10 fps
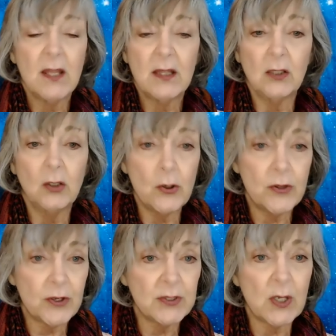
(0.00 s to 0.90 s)
the
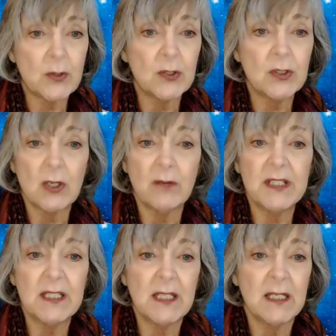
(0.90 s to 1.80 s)
Lutheran Social
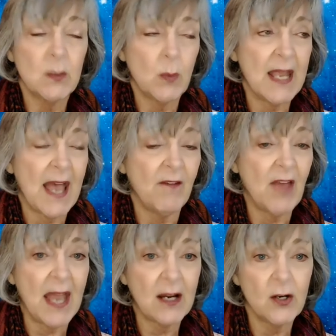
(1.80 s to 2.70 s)
Services, we have
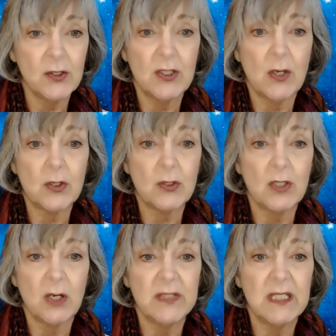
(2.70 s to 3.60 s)
Eckerd Social
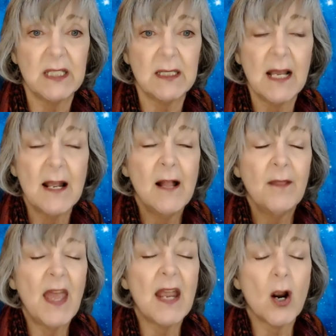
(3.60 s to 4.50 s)
Services.
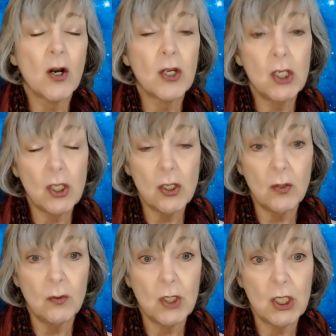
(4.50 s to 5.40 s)
They are
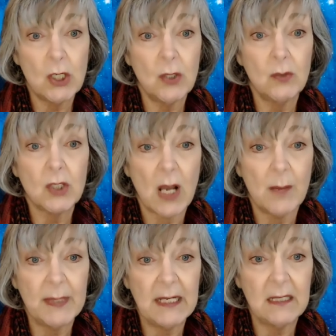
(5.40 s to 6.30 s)
huge, huge
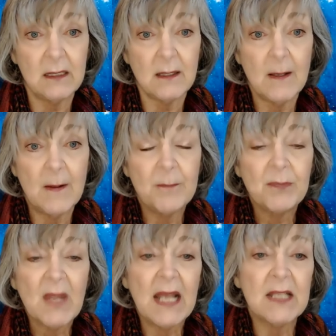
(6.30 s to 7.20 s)
companies.
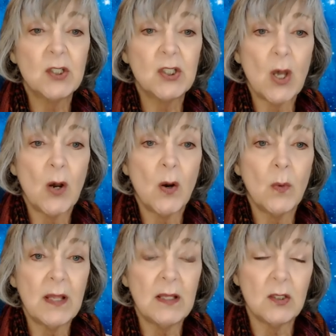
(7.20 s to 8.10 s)
And so
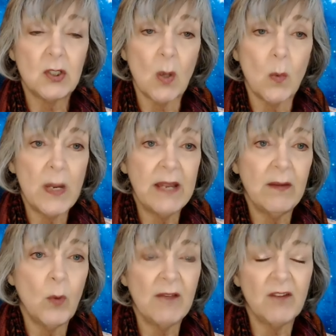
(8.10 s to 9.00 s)

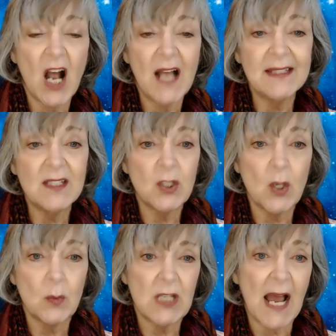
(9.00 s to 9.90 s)
we have gotten
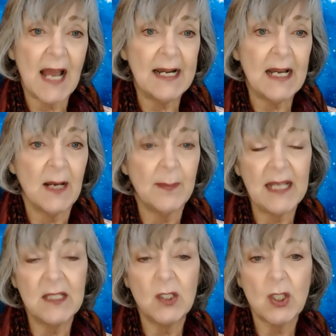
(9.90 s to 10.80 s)
so tied up
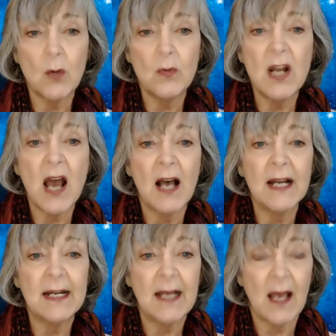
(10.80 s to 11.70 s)
and so
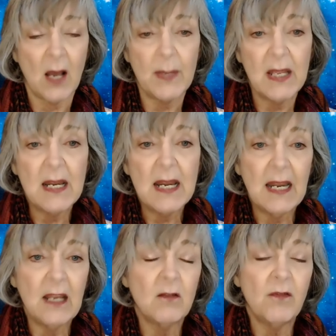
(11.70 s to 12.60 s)
knotted up
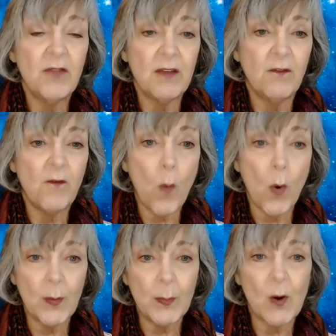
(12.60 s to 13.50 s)
in the
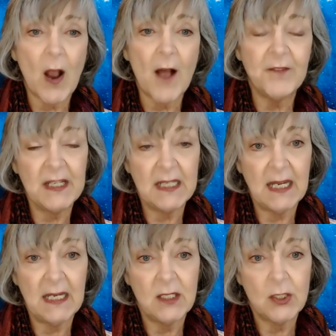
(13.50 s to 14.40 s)
for-profit
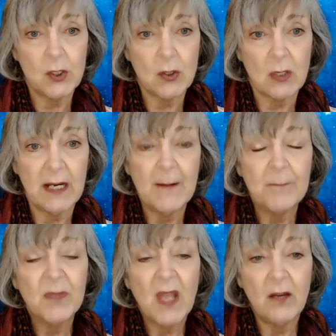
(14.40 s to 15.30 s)
industry
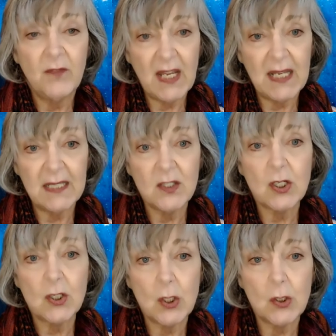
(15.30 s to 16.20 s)
of
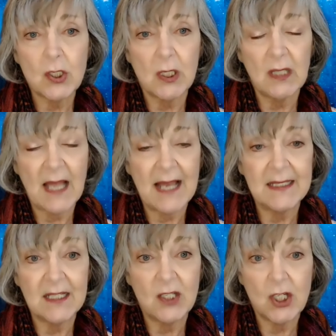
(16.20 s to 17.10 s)

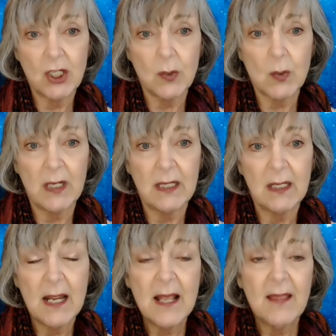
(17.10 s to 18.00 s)
institutionalizing children
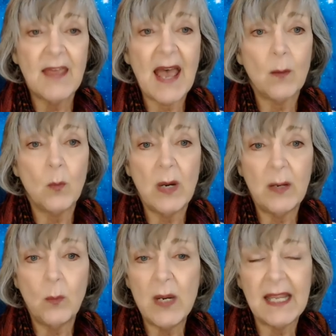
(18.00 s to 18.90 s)
that
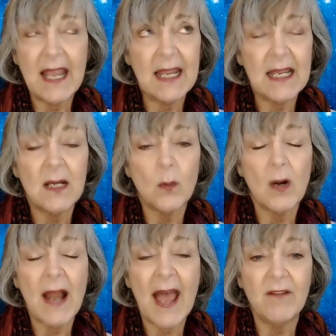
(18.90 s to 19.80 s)
we're
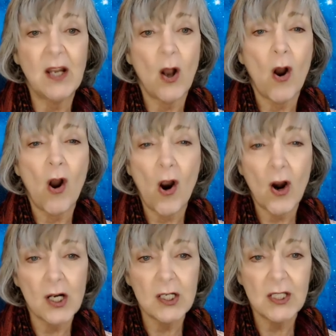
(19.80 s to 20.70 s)
having a
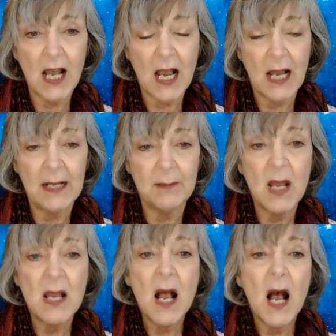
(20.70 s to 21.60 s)
hard time
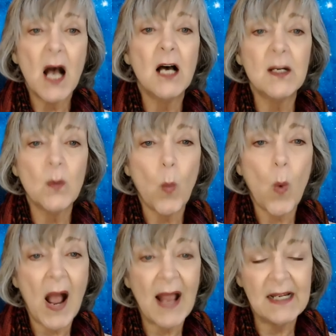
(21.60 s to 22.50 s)

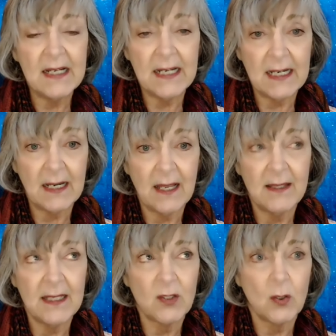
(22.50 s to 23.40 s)
unwinding
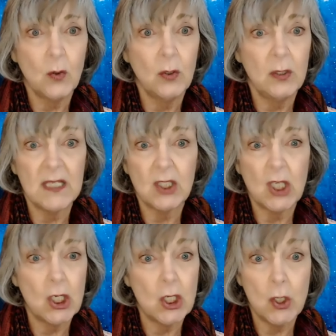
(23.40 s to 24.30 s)
this
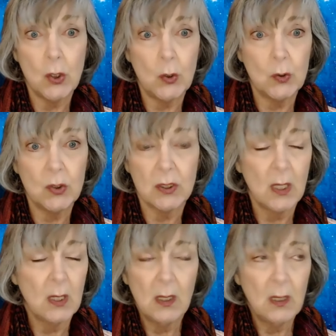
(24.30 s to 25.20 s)
huge
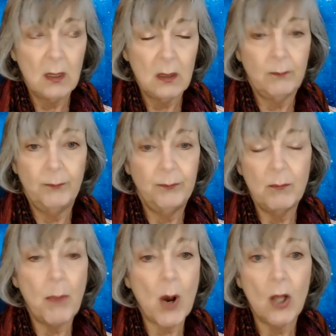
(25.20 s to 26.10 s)

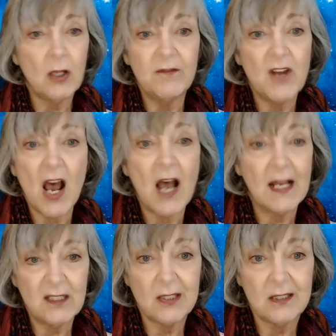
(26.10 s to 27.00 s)
ball of
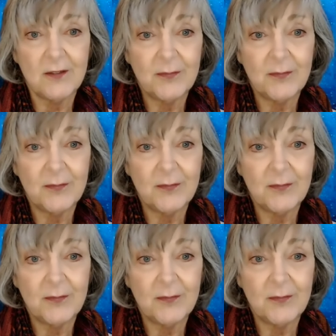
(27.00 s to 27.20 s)
knots.